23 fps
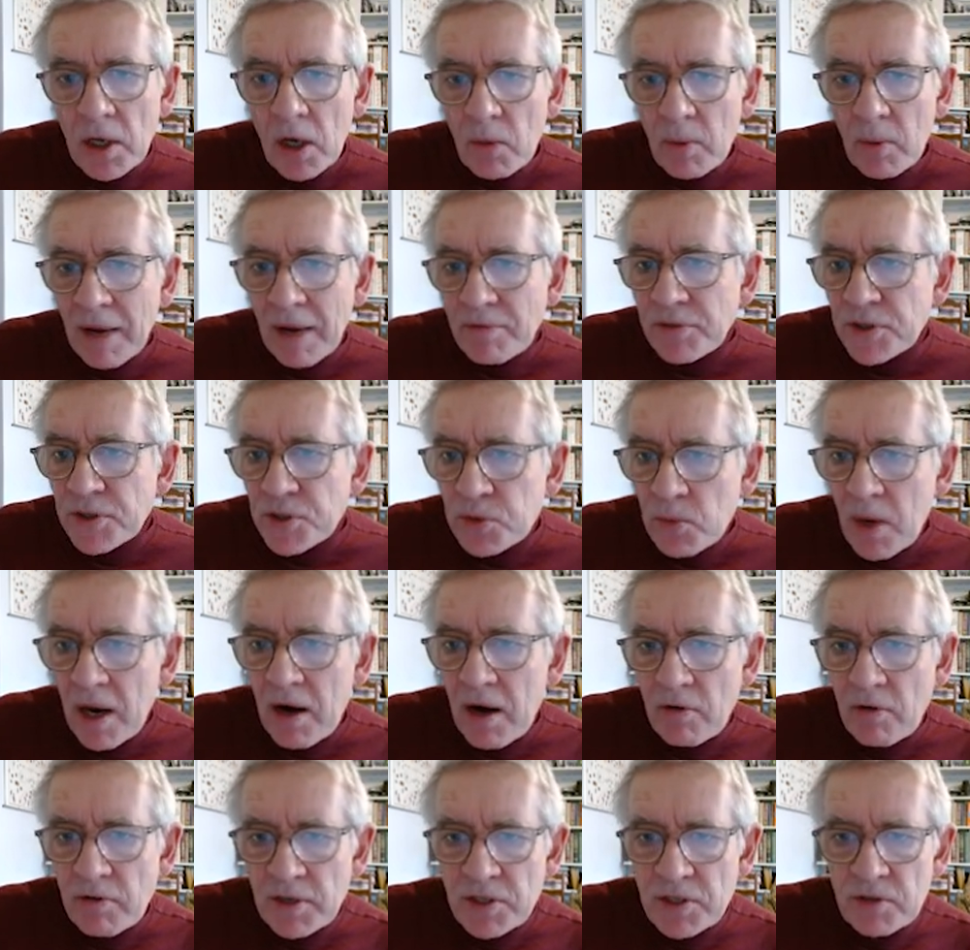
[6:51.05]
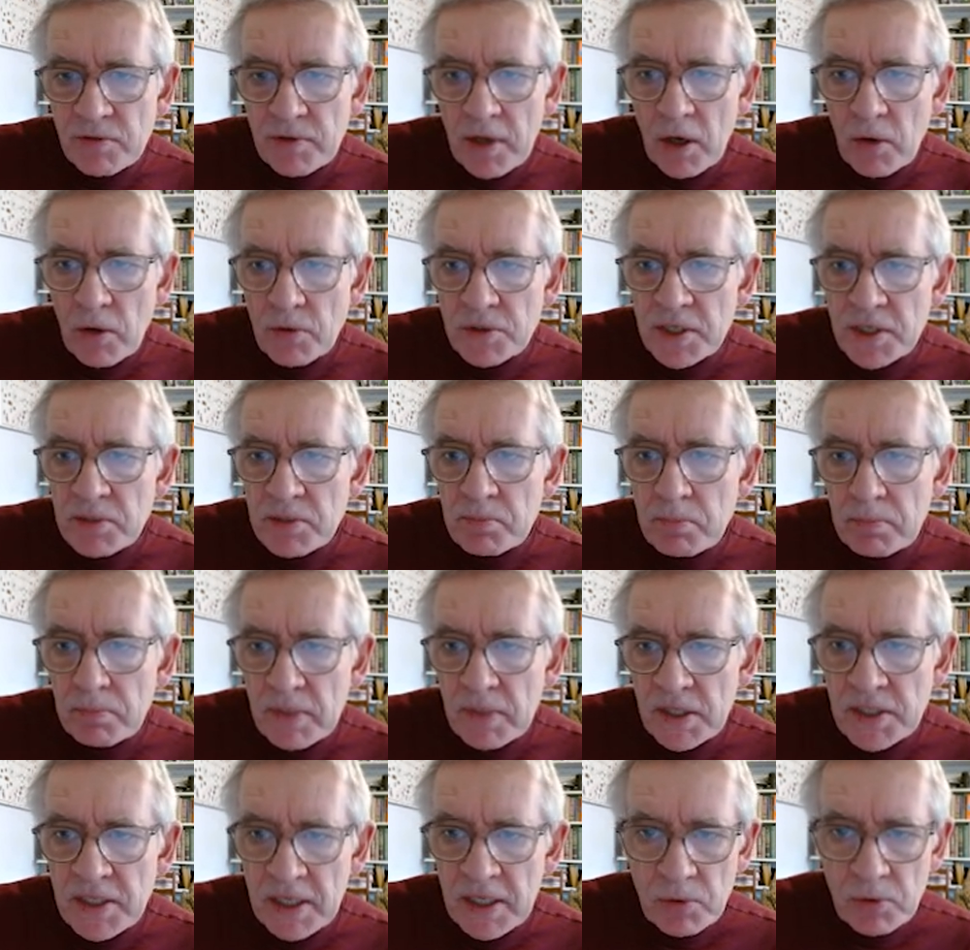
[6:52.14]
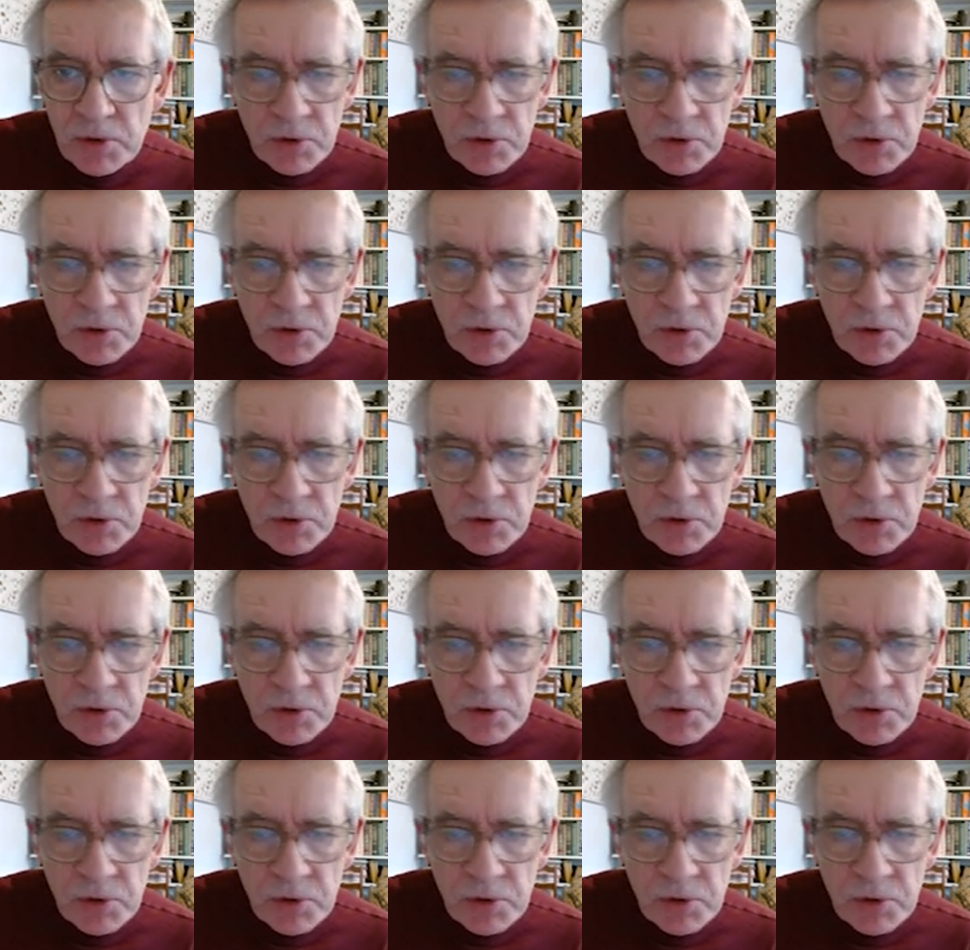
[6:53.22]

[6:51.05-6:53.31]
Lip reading: we have the square of each of those is equal